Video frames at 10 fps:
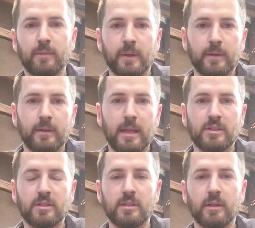but that's
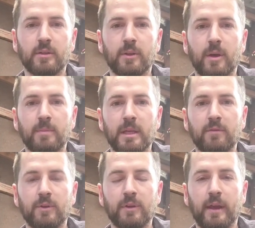just another little update
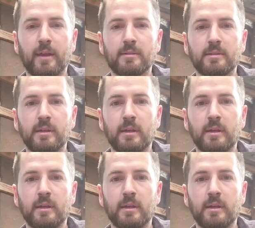for you guys.